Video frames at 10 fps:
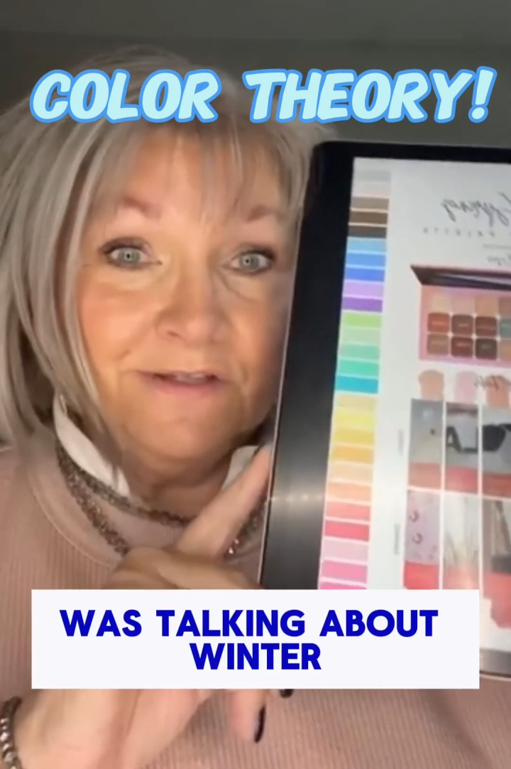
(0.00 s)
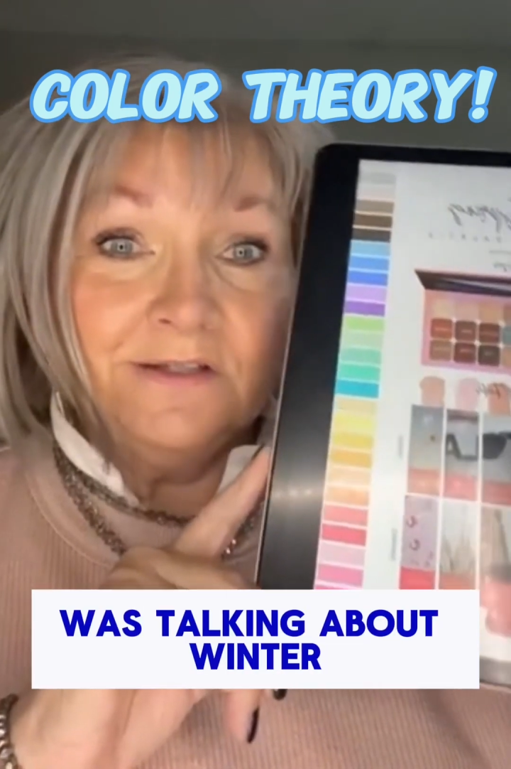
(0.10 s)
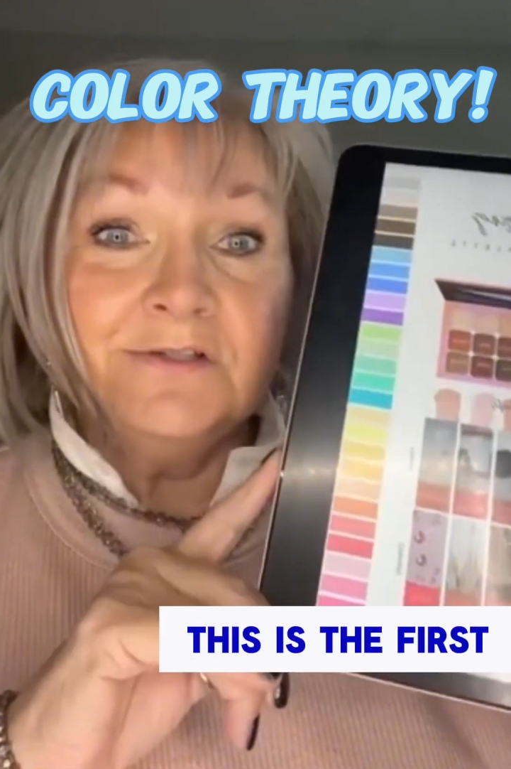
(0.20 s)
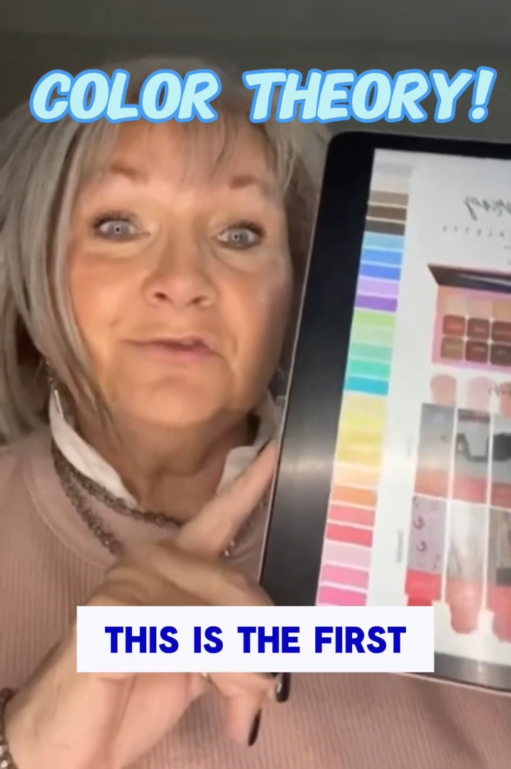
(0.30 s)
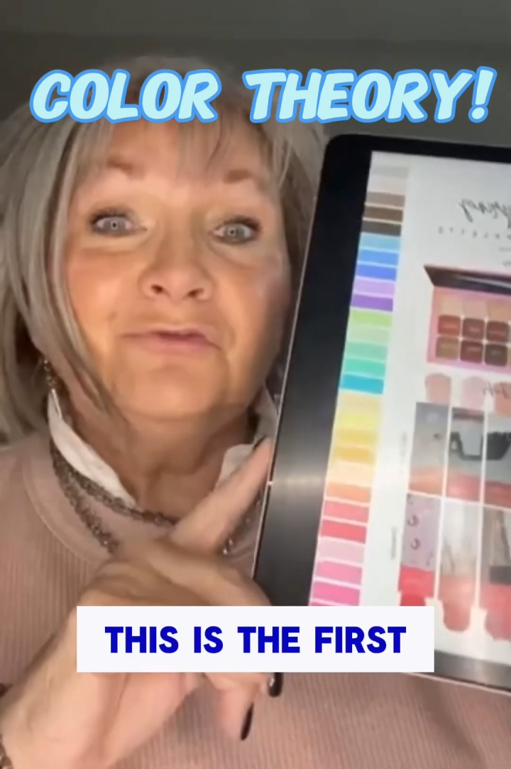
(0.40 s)

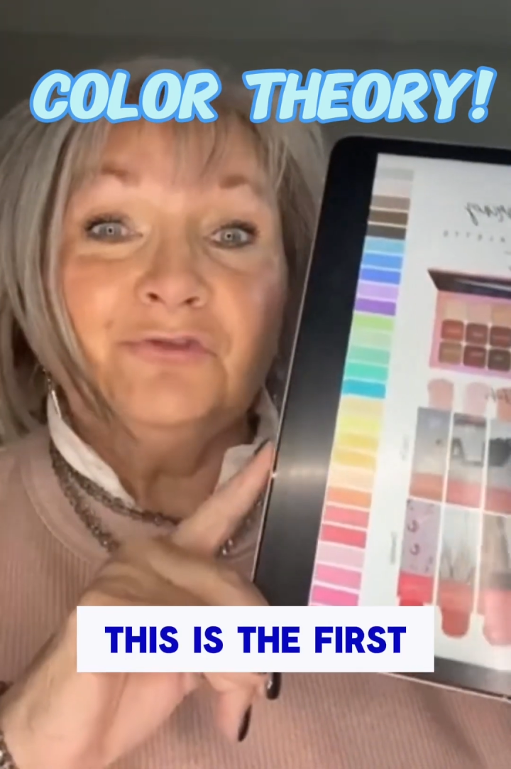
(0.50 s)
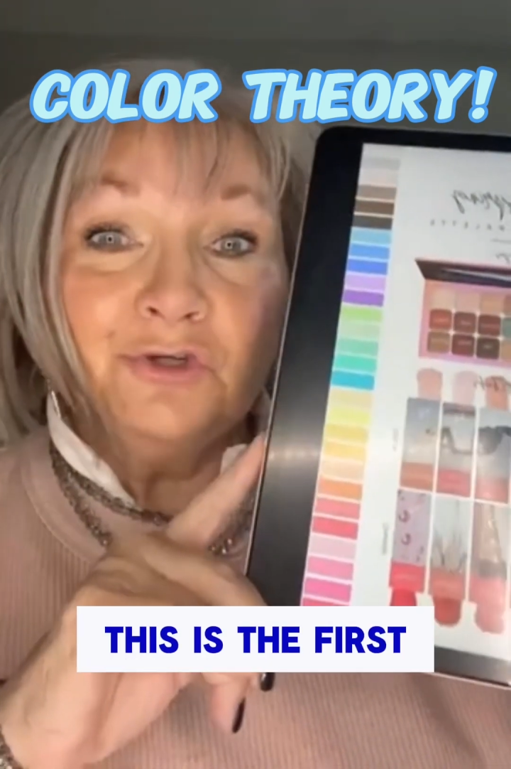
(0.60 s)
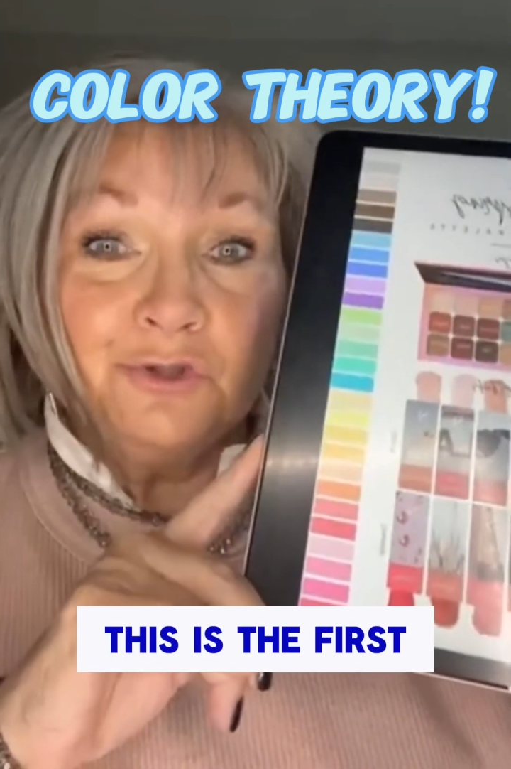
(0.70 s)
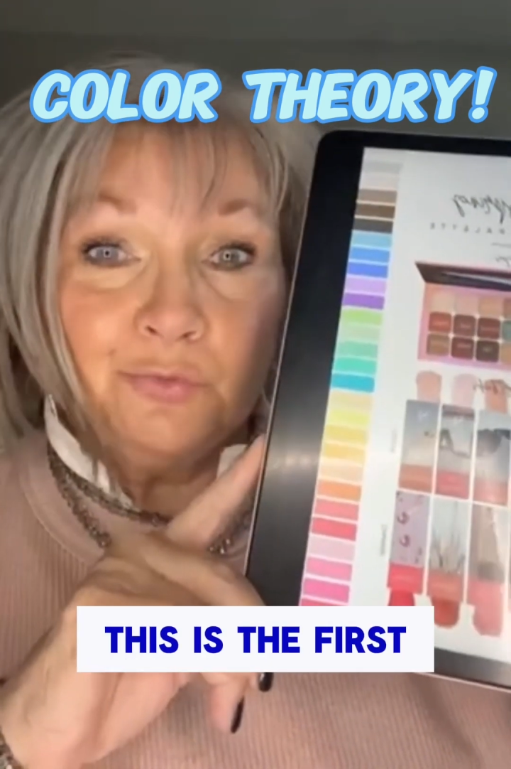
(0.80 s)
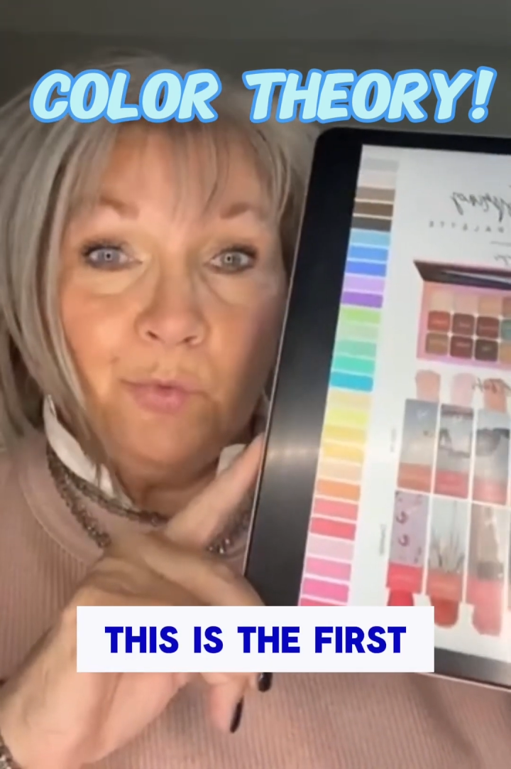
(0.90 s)
This is the
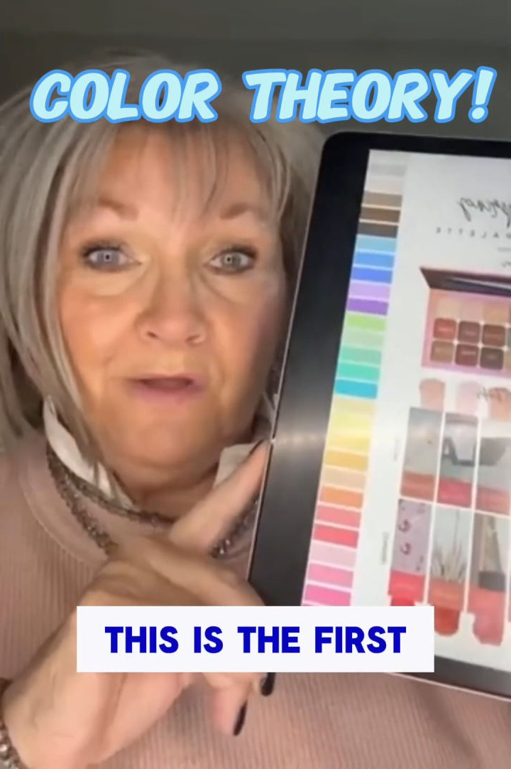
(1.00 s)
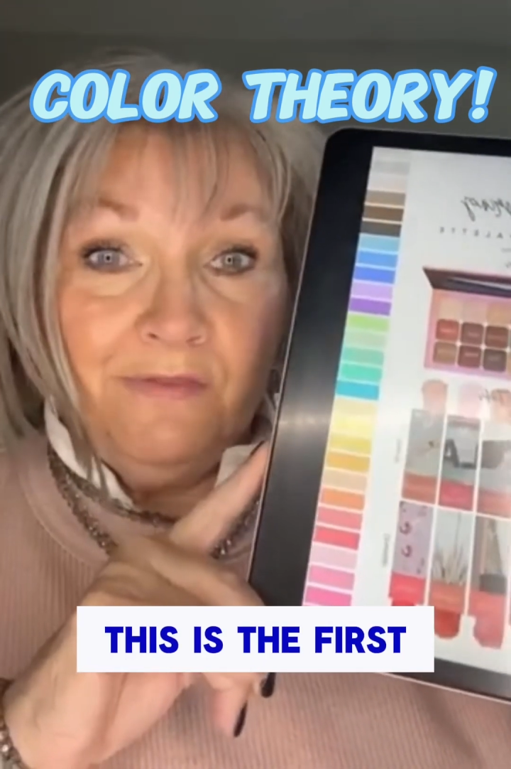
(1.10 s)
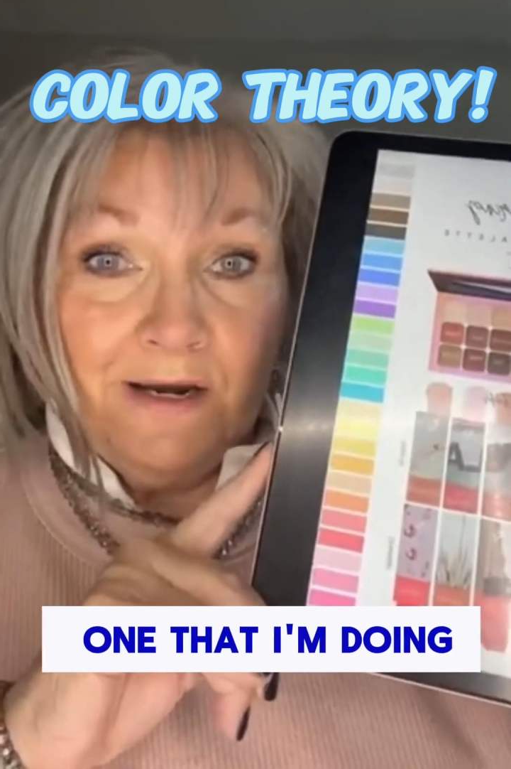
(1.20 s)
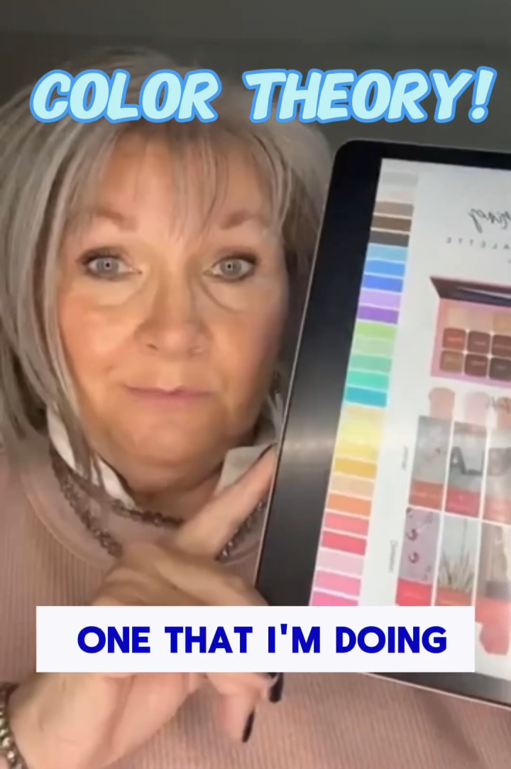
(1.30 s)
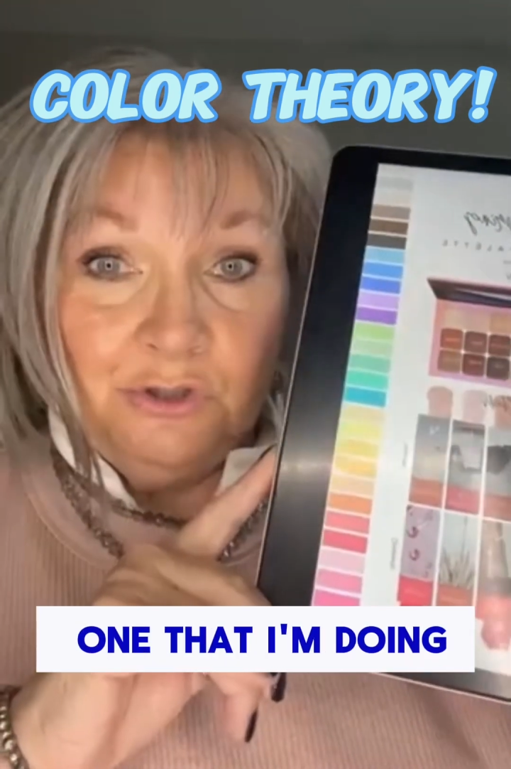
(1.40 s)
first
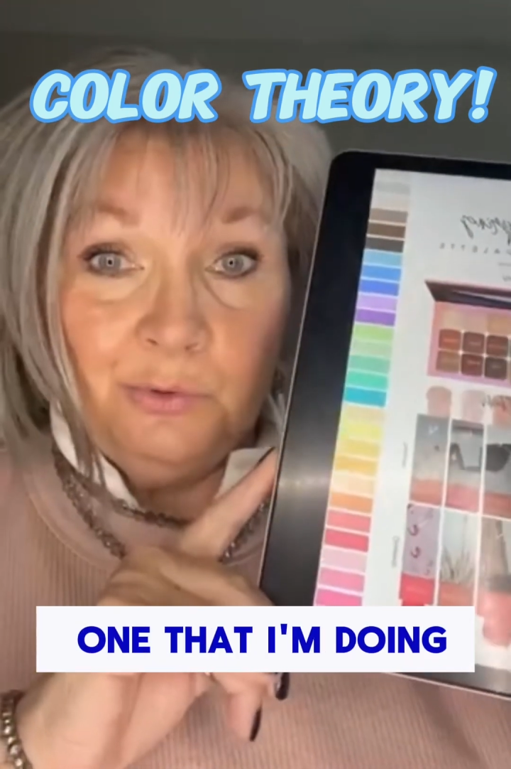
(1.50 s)
one that I'm